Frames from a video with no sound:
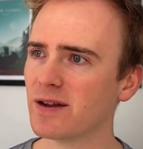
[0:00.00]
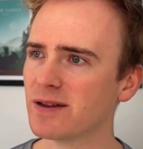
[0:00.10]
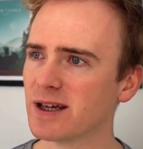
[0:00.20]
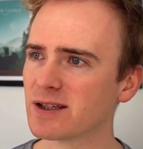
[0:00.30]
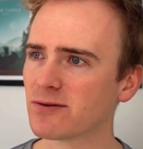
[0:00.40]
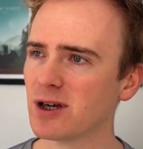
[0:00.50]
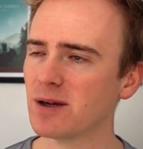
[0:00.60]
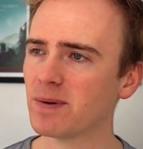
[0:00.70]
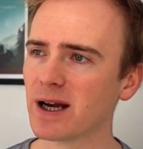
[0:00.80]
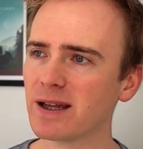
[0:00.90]
This free
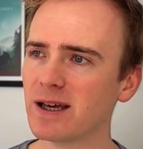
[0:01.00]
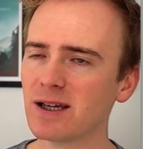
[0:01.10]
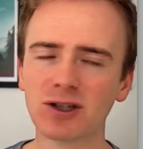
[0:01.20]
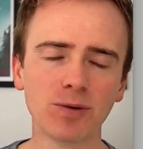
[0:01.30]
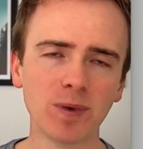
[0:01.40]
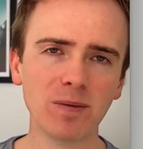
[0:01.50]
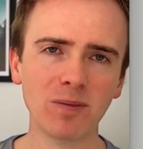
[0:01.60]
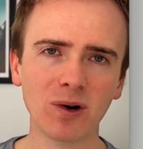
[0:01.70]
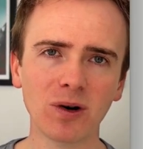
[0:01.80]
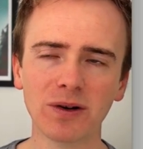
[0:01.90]
plan here should be
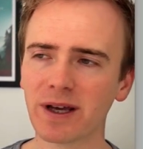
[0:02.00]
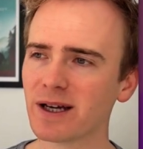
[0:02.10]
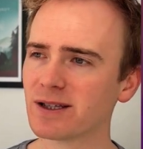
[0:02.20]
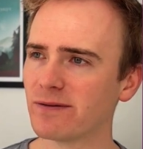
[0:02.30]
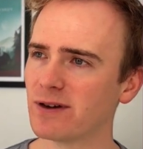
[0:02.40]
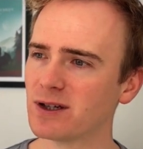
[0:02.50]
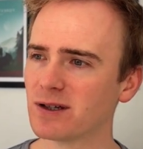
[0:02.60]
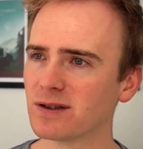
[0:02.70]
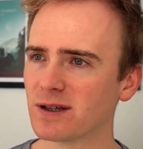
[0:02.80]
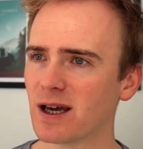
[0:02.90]
more than
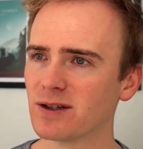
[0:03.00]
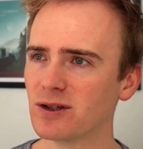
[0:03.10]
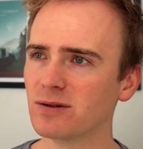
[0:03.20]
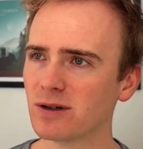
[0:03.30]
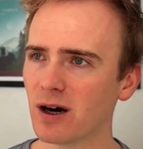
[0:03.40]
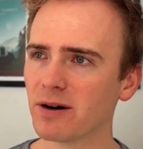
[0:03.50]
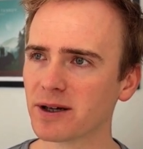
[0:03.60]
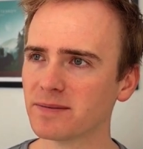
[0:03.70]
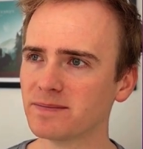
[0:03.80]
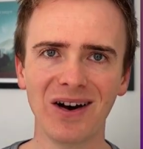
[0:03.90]
sufficient to get you going.
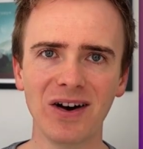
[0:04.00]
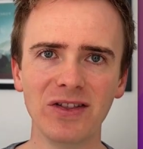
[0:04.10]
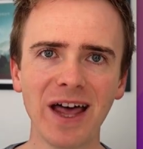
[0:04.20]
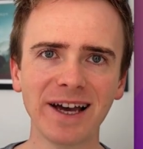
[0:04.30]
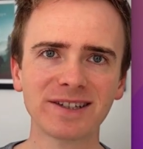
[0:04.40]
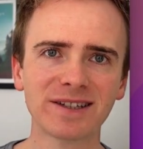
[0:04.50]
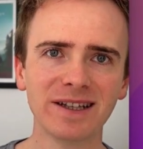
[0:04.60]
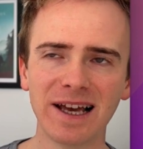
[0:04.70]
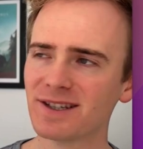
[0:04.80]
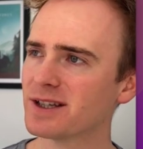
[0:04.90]
Next,
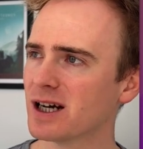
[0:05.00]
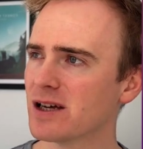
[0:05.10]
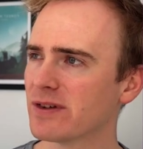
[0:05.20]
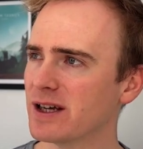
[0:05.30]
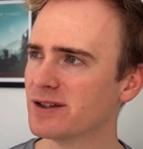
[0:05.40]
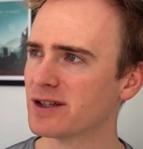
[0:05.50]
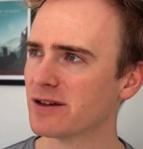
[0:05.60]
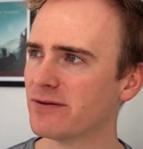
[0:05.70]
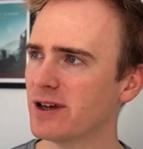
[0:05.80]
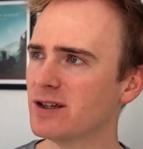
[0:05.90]
let's dive into the
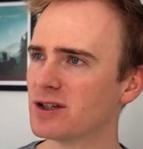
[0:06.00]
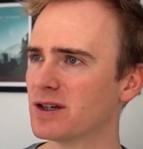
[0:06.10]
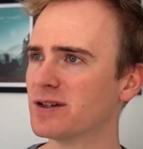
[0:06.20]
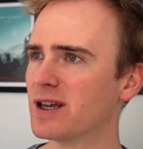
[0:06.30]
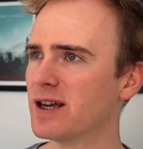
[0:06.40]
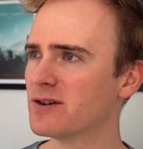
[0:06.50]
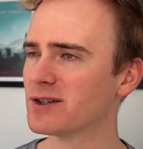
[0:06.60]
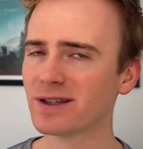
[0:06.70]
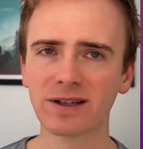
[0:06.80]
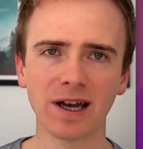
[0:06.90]
features. Here is
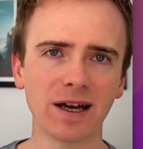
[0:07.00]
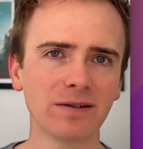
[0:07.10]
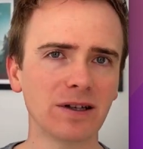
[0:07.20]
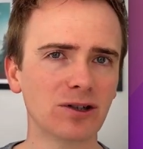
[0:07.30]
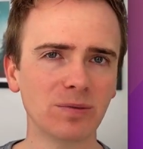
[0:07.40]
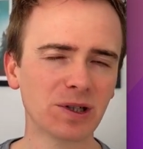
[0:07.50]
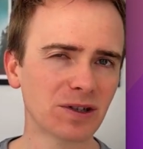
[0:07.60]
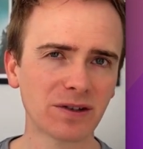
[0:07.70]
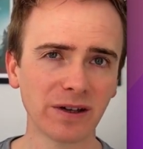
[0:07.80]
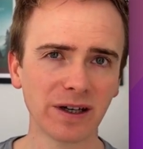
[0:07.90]
an account. It took me
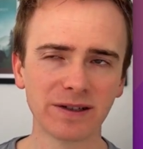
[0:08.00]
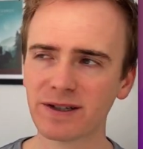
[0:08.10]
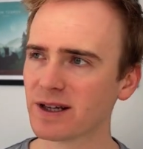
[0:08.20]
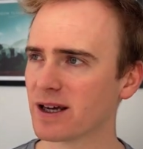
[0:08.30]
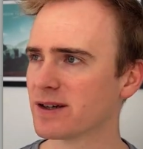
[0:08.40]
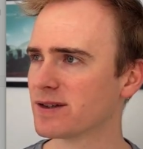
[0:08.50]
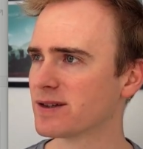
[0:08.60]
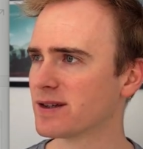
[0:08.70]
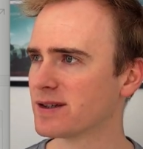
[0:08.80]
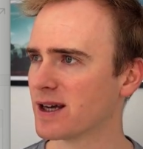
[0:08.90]
just thirty seconds
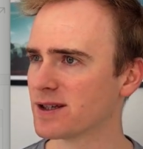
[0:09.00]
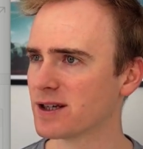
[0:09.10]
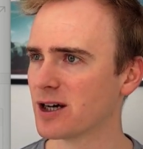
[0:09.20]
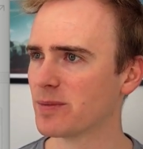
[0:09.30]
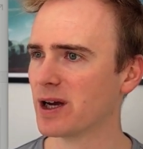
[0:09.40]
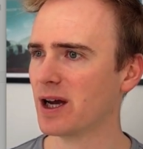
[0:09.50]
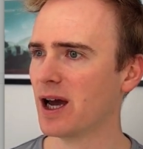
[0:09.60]
to set up.